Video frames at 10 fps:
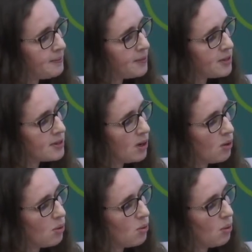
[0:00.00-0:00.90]

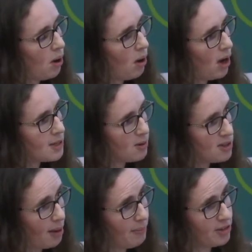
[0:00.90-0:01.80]
So, I suppose
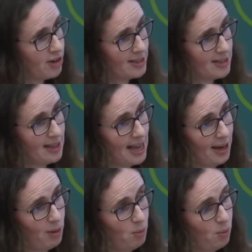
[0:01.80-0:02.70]
I'm interested then
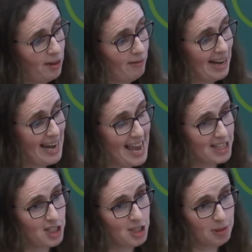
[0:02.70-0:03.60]
in the
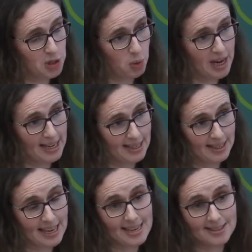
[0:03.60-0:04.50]
relations between
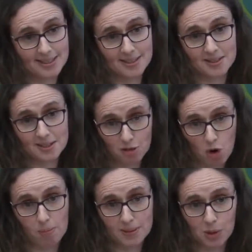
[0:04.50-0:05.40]
these
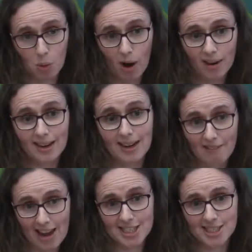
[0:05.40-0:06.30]
groups. So what are the
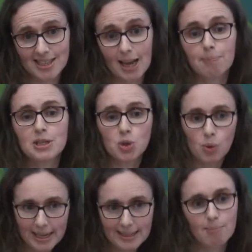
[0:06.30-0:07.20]
relations like
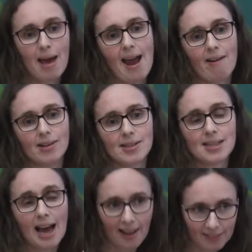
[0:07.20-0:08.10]
between the parents
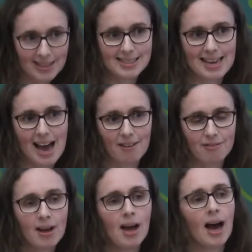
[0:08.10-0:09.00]
and the staff,
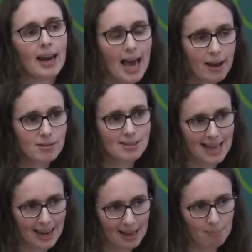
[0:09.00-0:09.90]
and how does
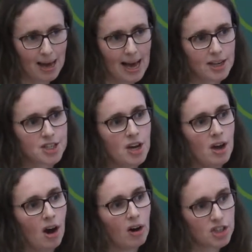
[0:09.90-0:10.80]
that impact
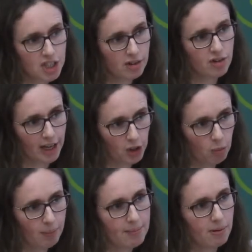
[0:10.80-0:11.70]
on children and young
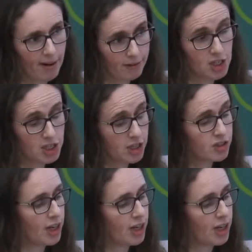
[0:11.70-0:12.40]
people, refugee children